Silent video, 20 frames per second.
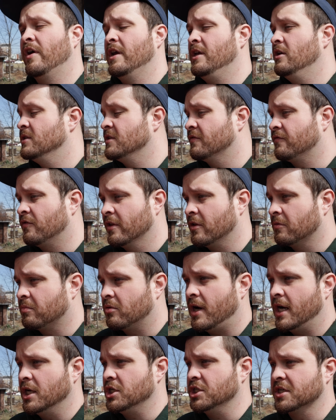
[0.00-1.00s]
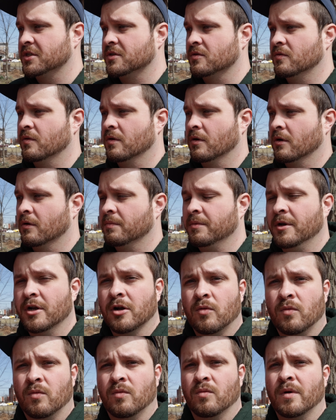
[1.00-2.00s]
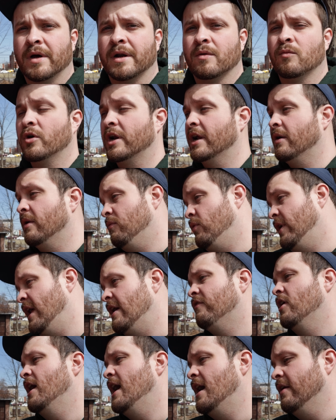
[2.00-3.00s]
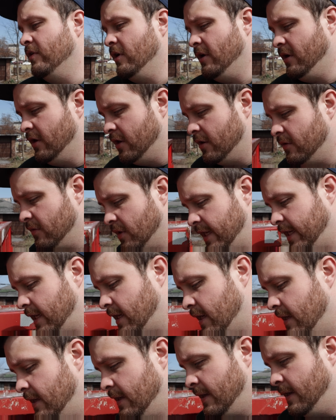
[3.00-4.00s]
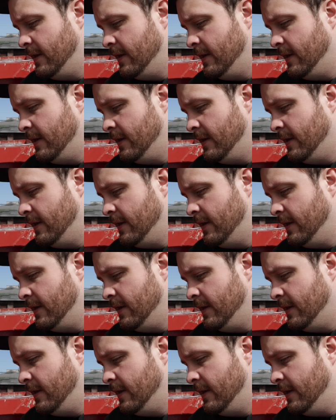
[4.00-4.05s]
if I use it for other projects or, or you know, what, what, whatever have you, you know, like